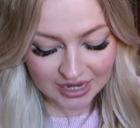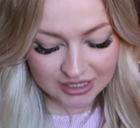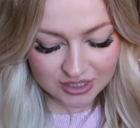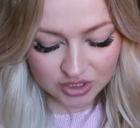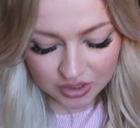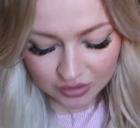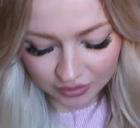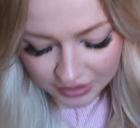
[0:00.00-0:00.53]
I
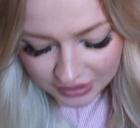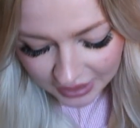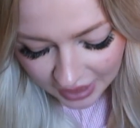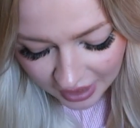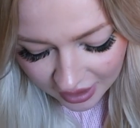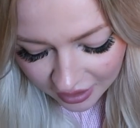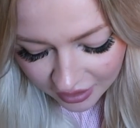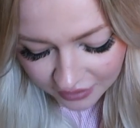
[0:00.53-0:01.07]
do already
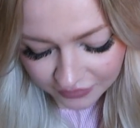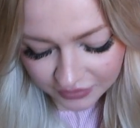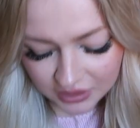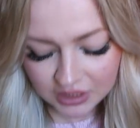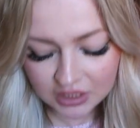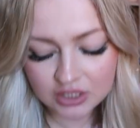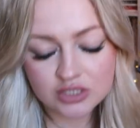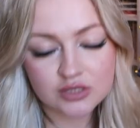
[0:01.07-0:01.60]
have
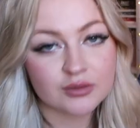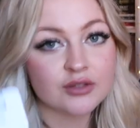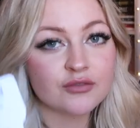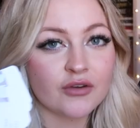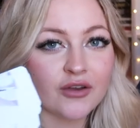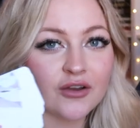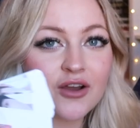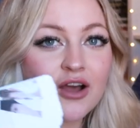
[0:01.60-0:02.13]
some of
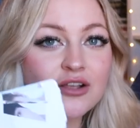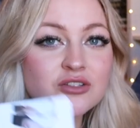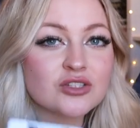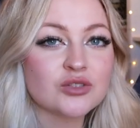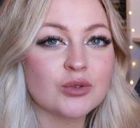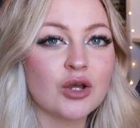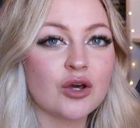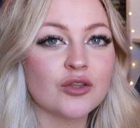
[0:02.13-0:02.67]
the photo cards
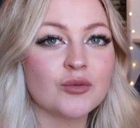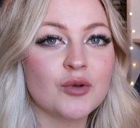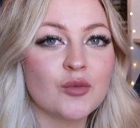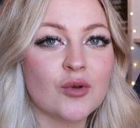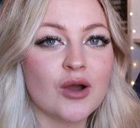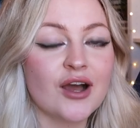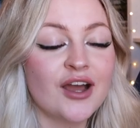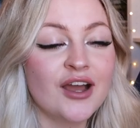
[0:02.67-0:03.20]
because we got them at
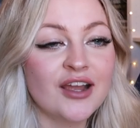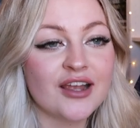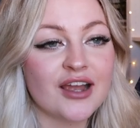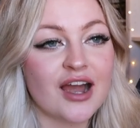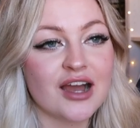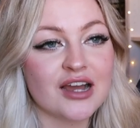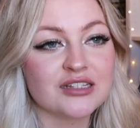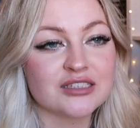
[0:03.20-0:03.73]
work
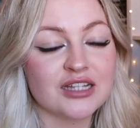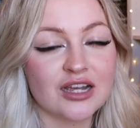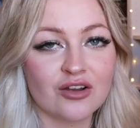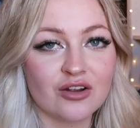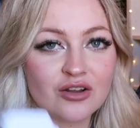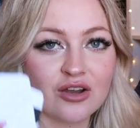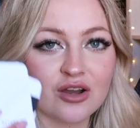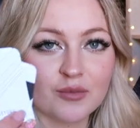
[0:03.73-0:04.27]
and I
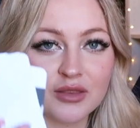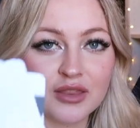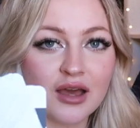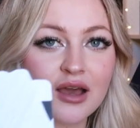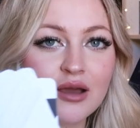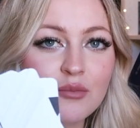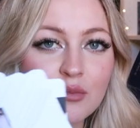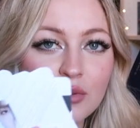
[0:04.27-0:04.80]
got a copy
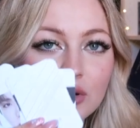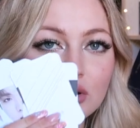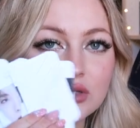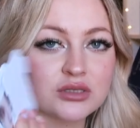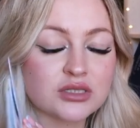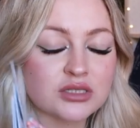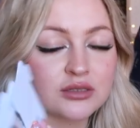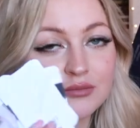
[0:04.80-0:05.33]
there,
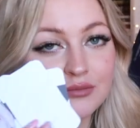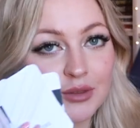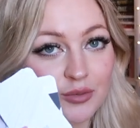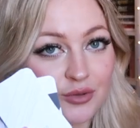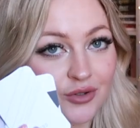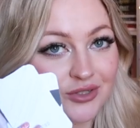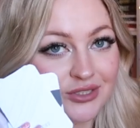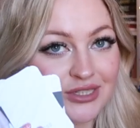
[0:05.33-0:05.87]
but my
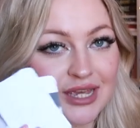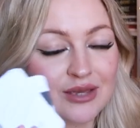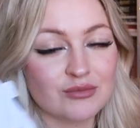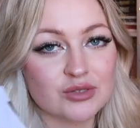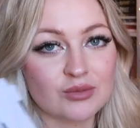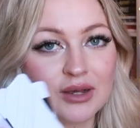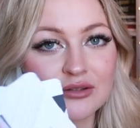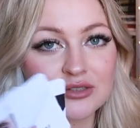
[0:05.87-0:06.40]
pre-order came
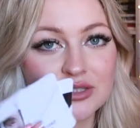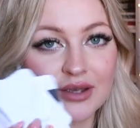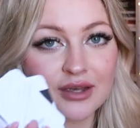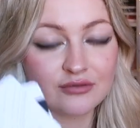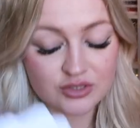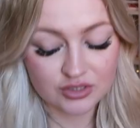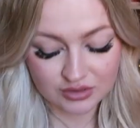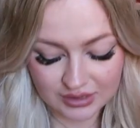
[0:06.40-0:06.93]
as well. So I
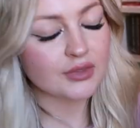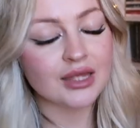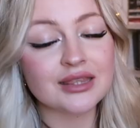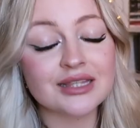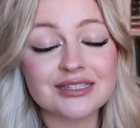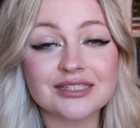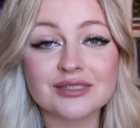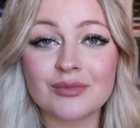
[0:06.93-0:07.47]
have two.
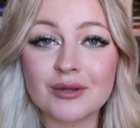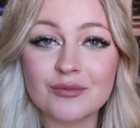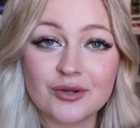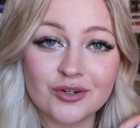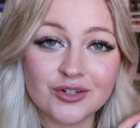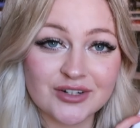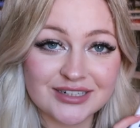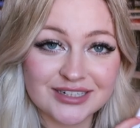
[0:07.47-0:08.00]
This is my
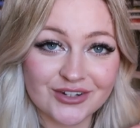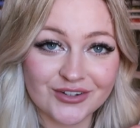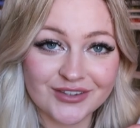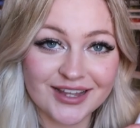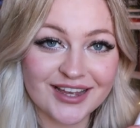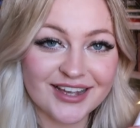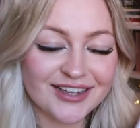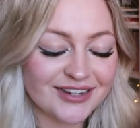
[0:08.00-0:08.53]
pre-order I did
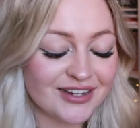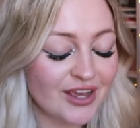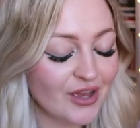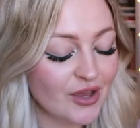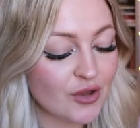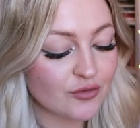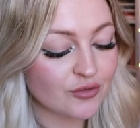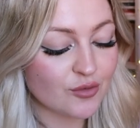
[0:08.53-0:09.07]
online
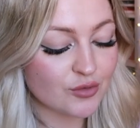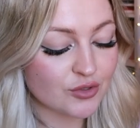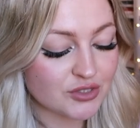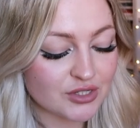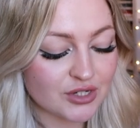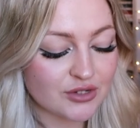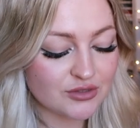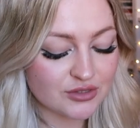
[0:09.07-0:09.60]
from
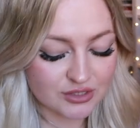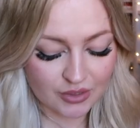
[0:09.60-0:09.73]
Waterstones.